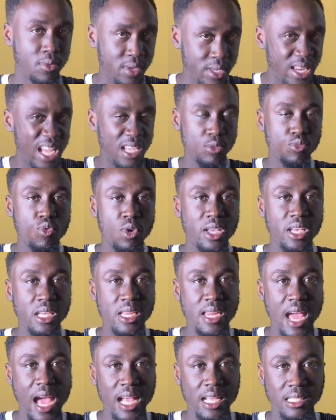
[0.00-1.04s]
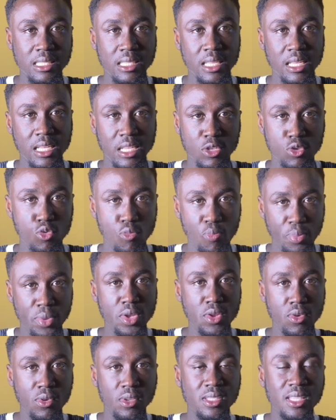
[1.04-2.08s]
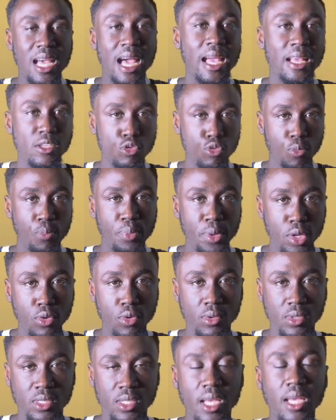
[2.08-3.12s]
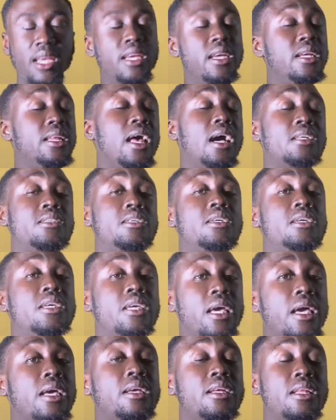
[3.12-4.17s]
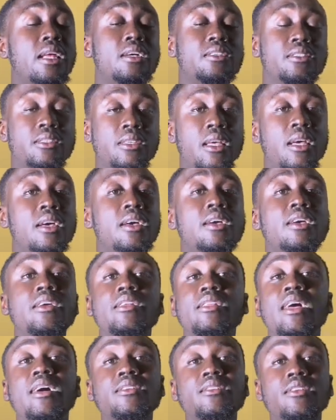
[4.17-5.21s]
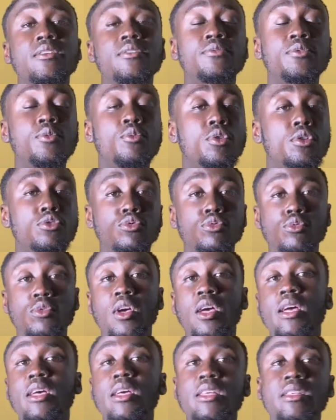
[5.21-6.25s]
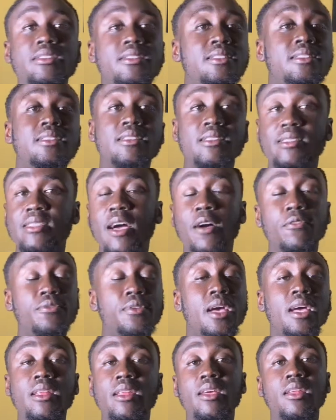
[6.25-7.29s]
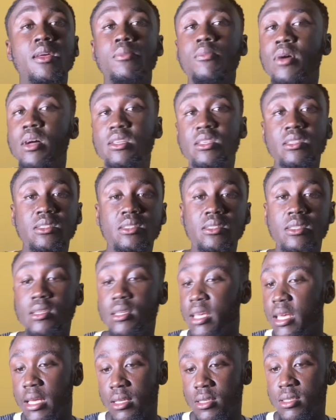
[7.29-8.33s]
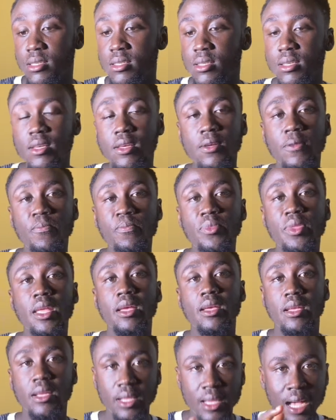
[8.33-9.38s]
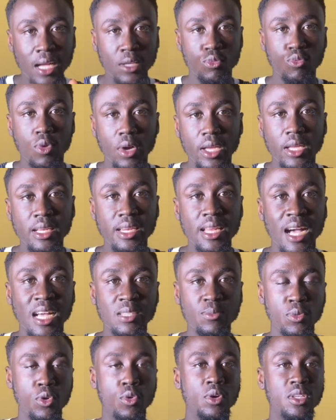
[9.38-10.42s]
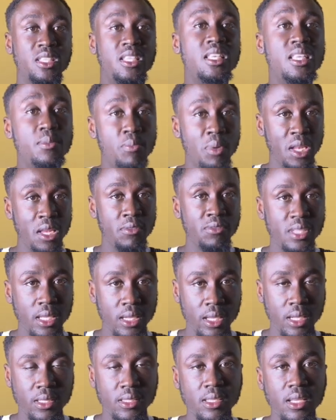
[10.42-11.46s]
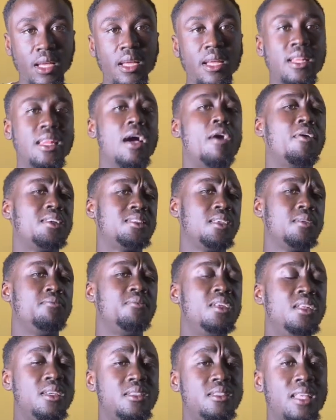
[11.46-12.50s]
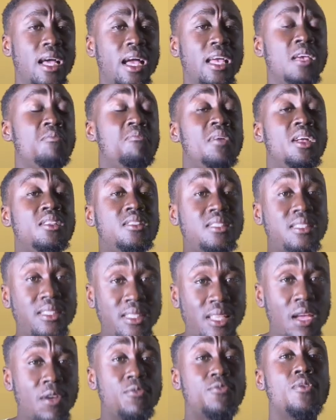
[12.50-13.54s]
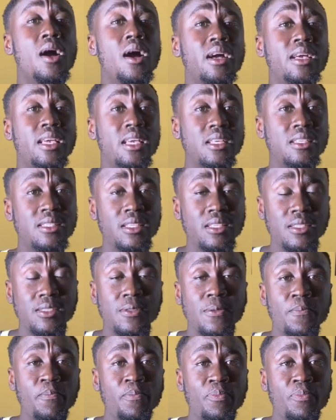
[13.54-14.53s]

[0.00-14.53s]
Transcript: that's what he does. His opinions are his opinions. He doesn't care. He doesn't even want to intervene in anybody's case. He does what he does because he believes in it. Now, as a minister, he made several cases.